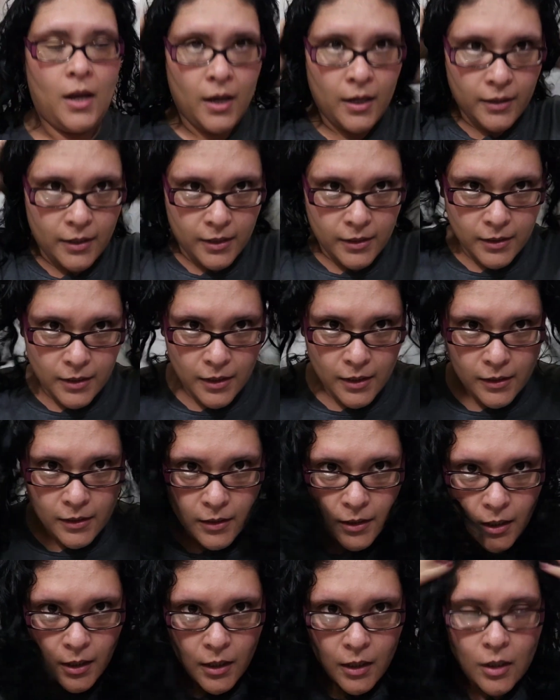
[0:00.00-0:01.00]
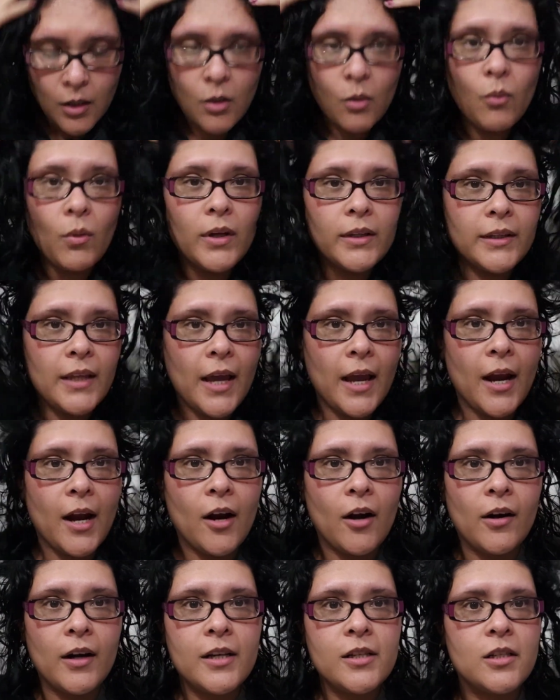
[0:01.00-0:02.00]
This is what the
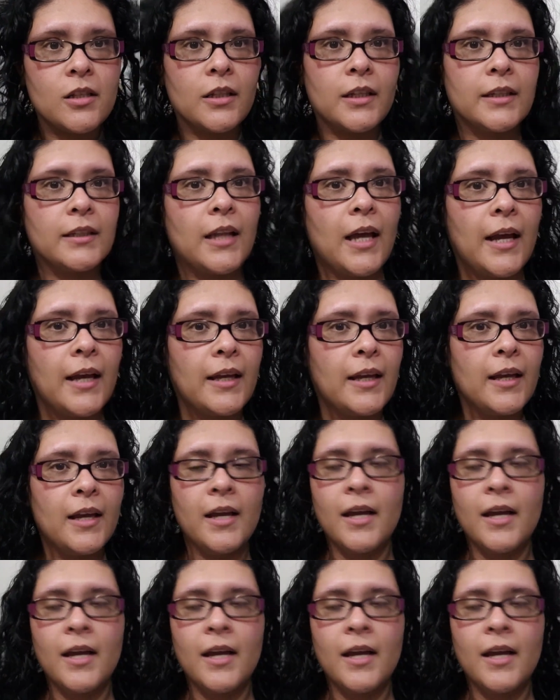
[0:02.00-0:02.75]
hair is looking like.